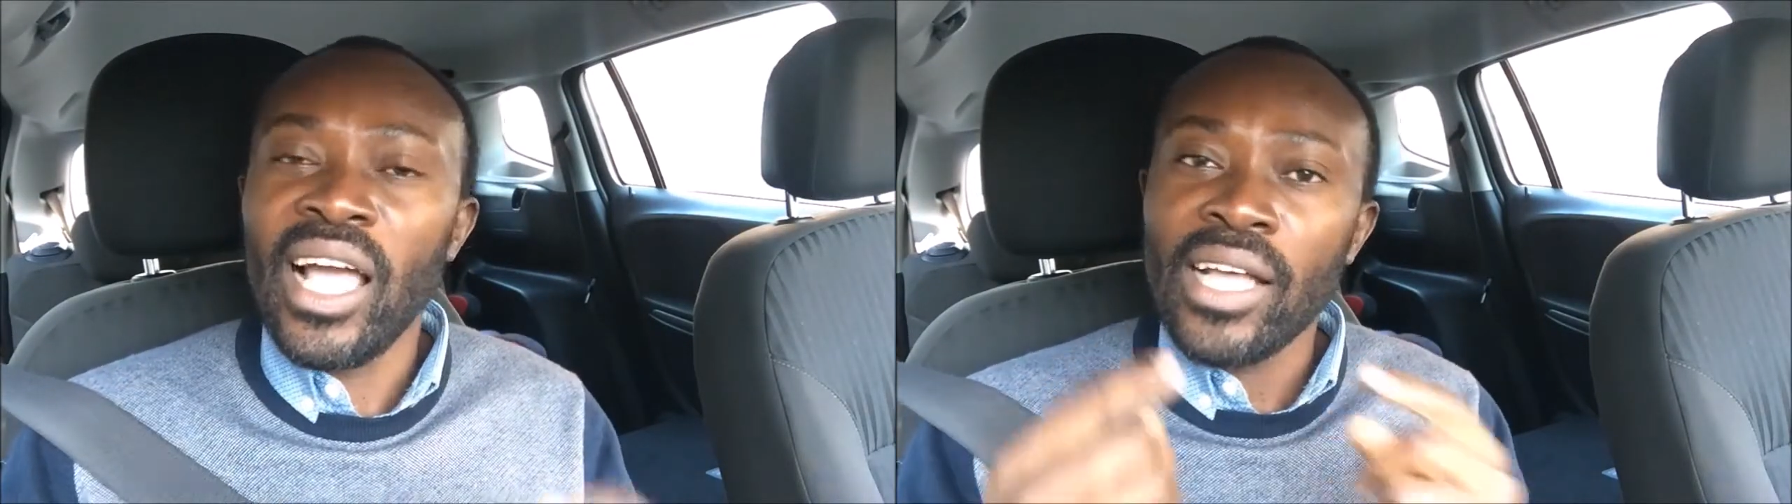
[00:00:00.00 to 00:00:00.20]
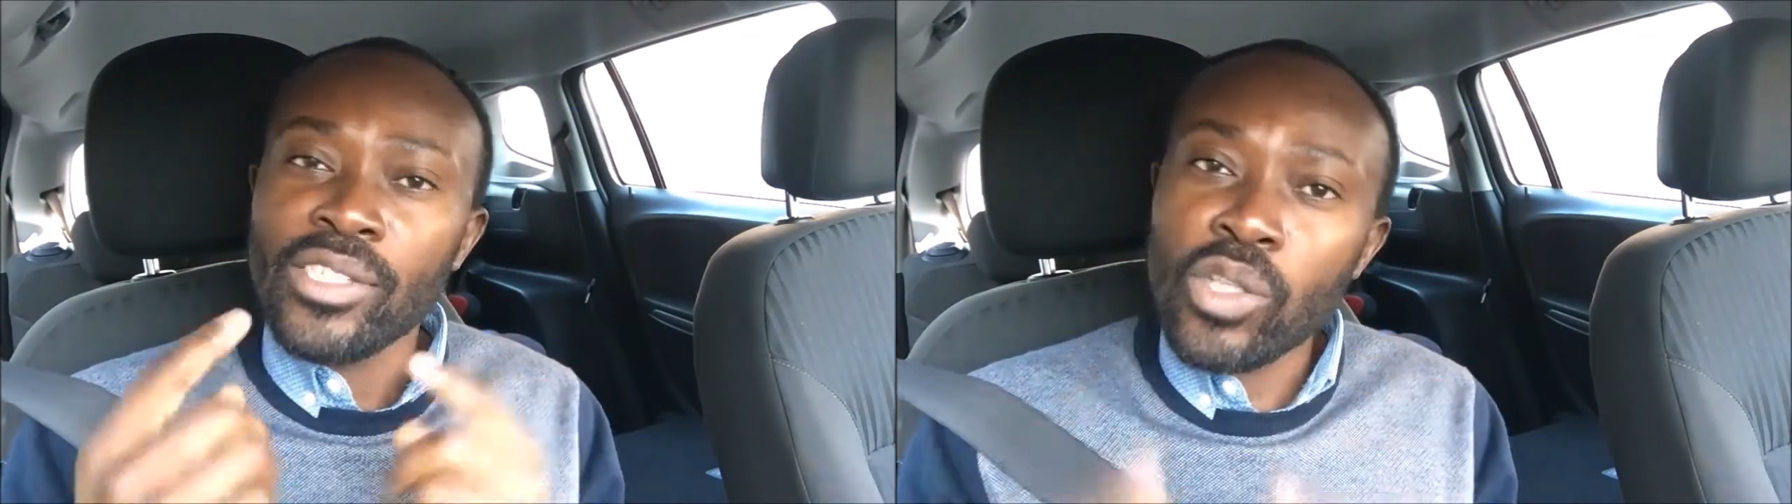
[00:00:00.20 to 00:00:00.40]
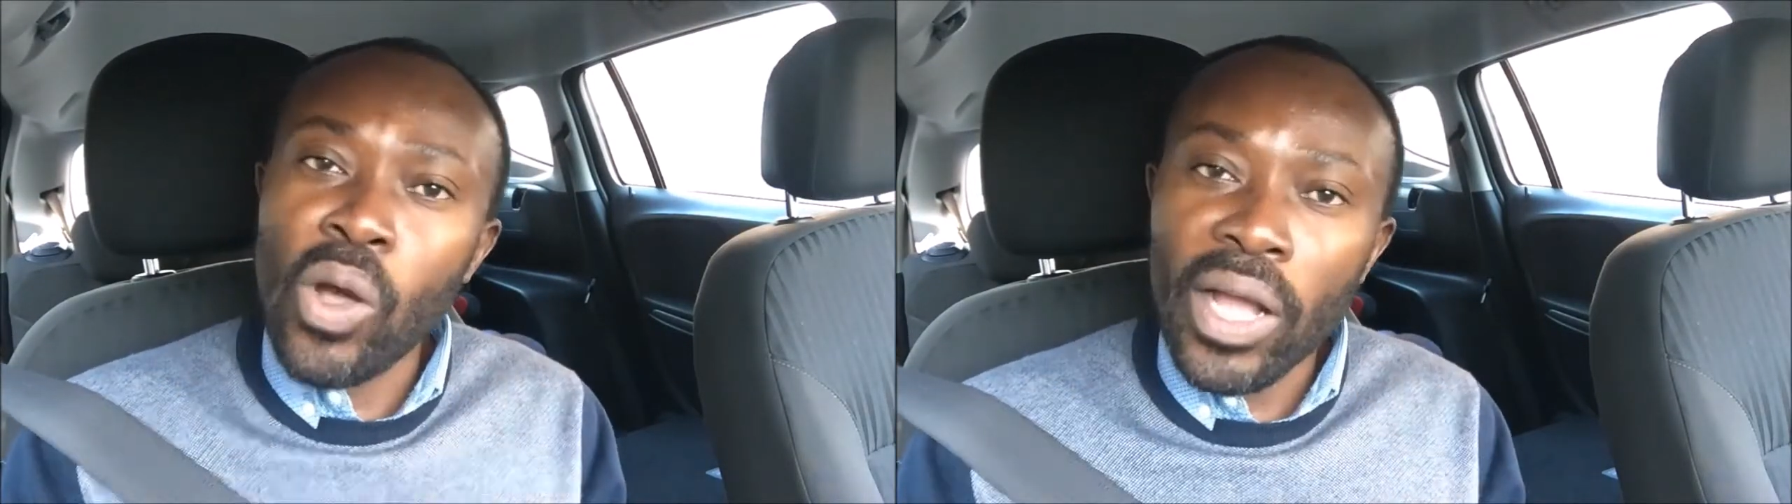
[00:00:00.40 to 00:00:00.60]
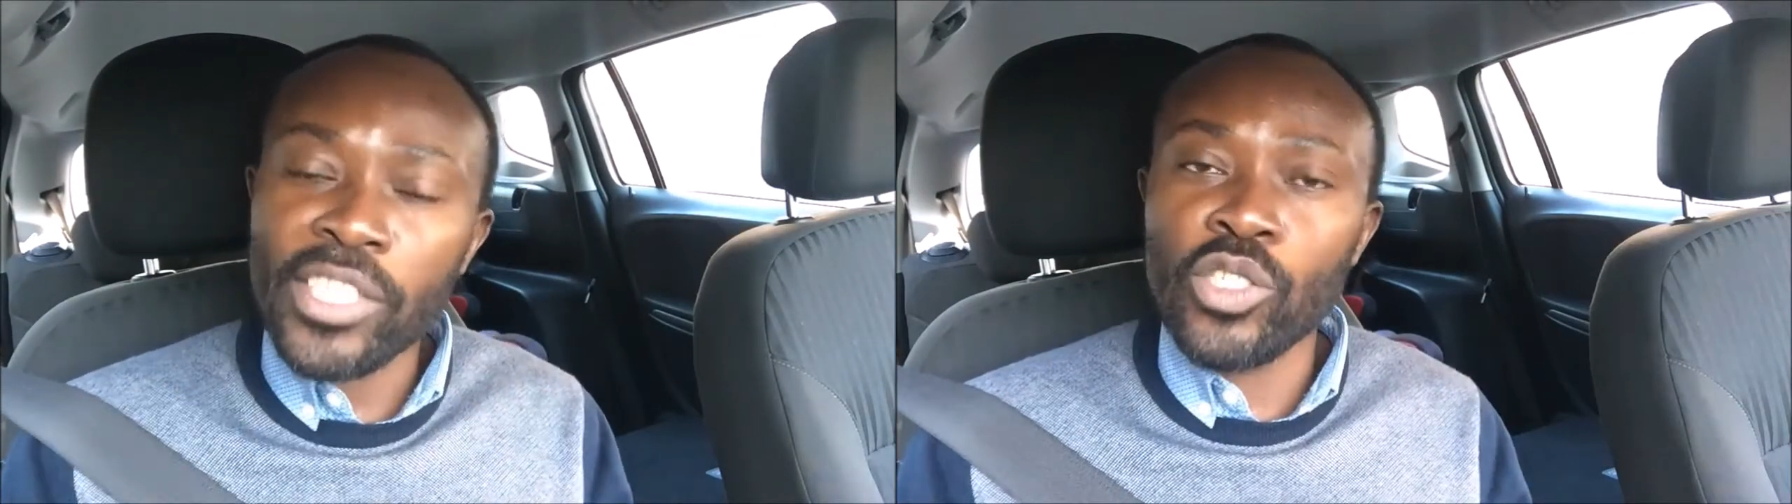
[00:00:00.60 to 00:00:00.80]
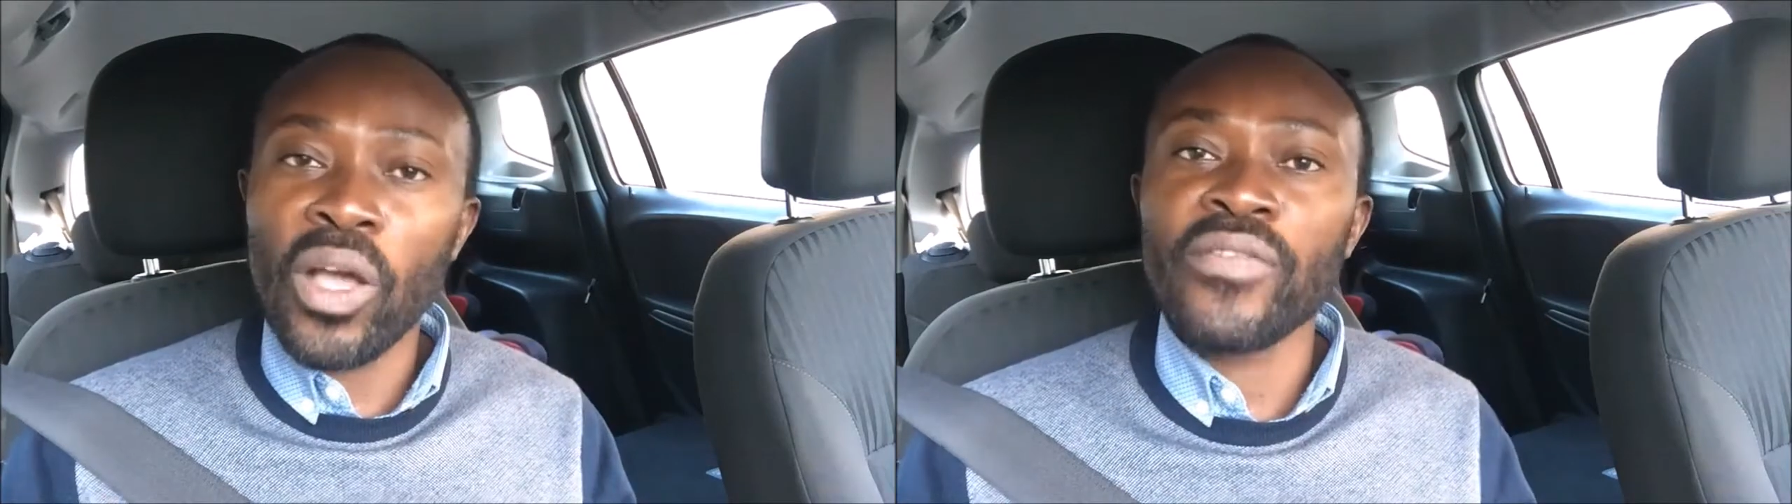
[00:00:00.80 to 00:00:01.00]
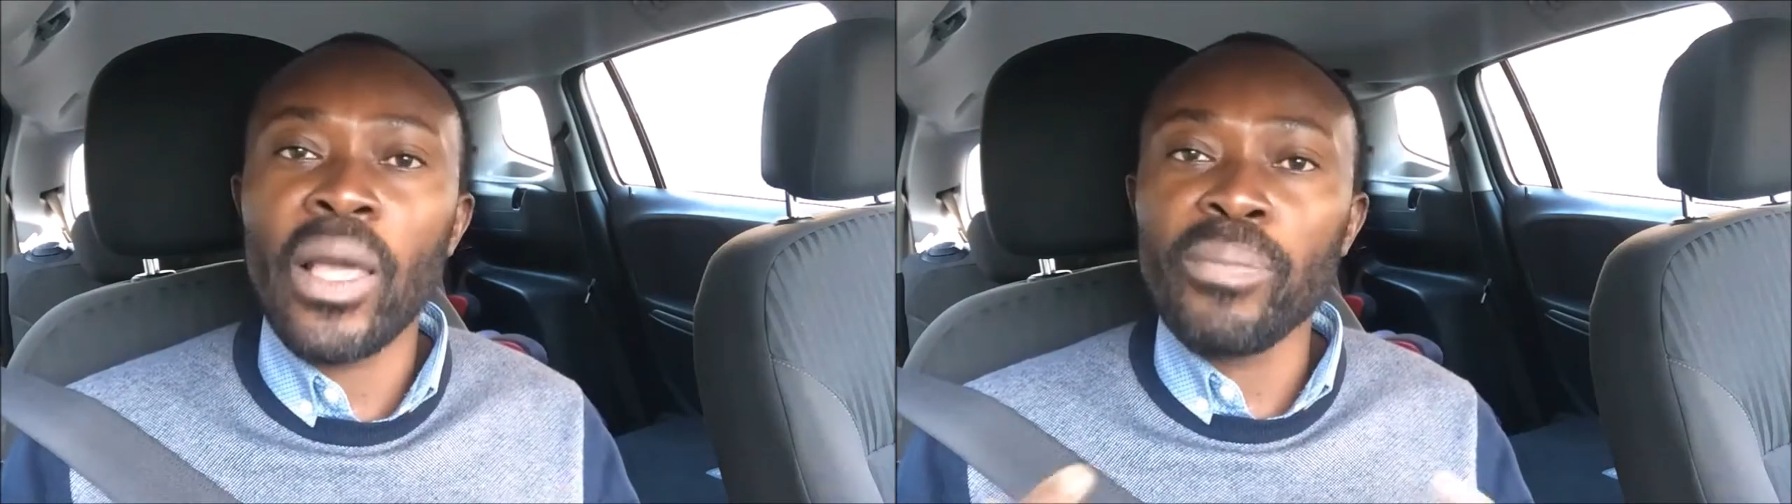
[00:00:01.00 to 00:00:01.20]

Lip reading: as long as you have the